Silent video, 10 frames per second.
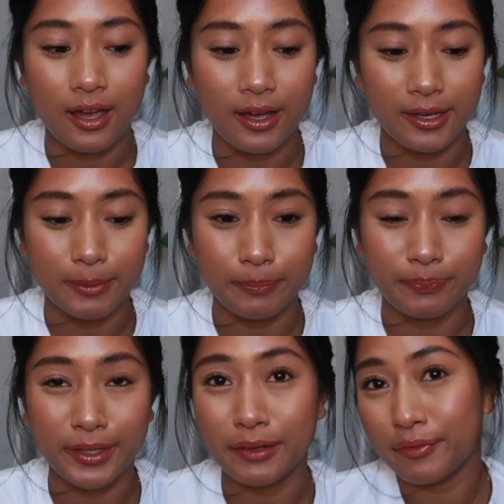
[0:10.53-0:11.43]
And
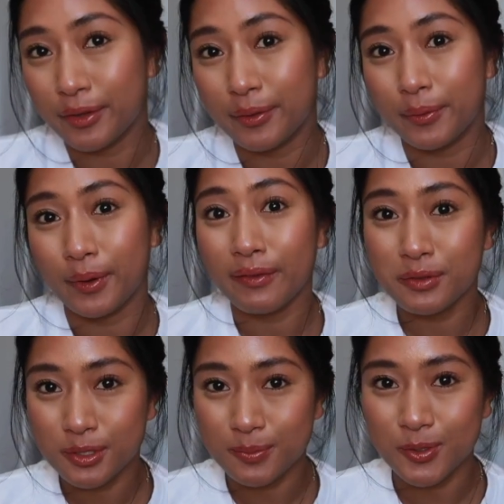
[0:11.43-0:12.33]
if you
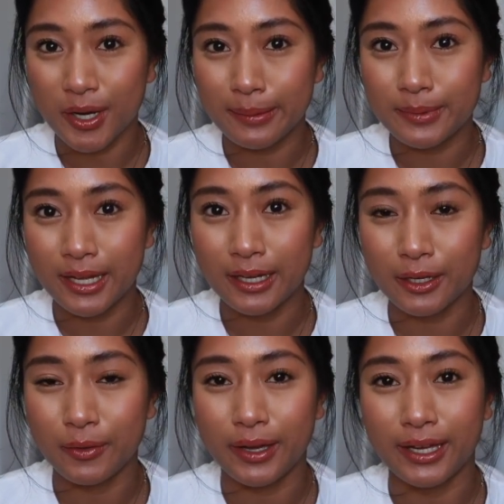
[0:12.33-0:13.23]
haven't subscribed yet,
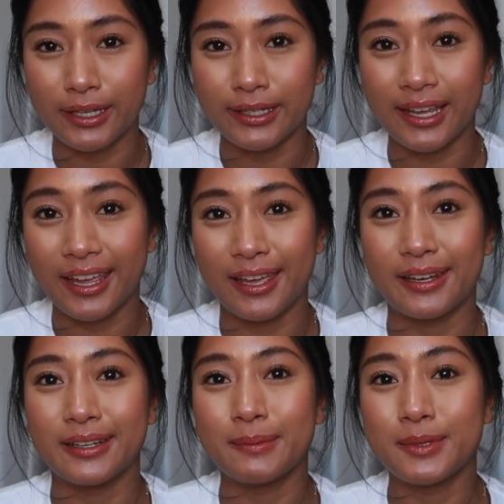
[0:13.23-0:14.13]
go ahead
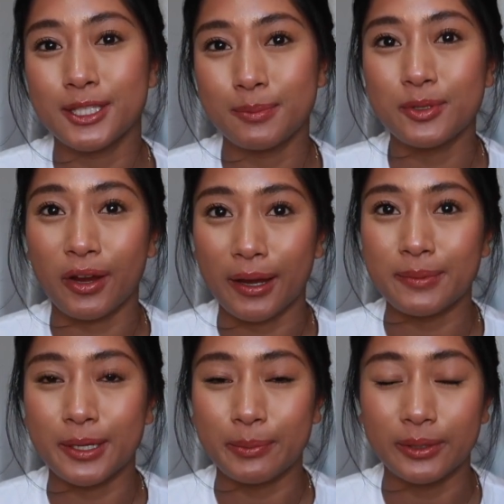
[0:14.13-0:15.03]
and subscribe
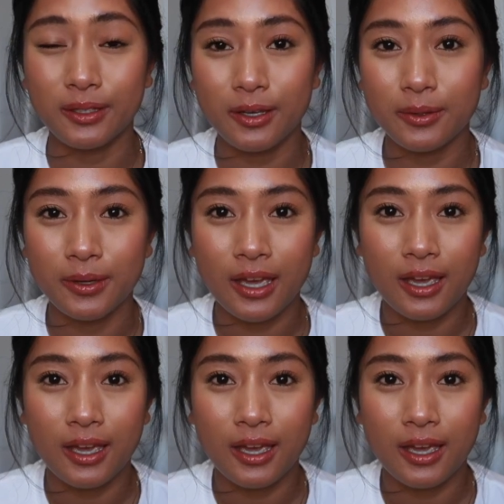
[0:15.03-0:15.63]
down below.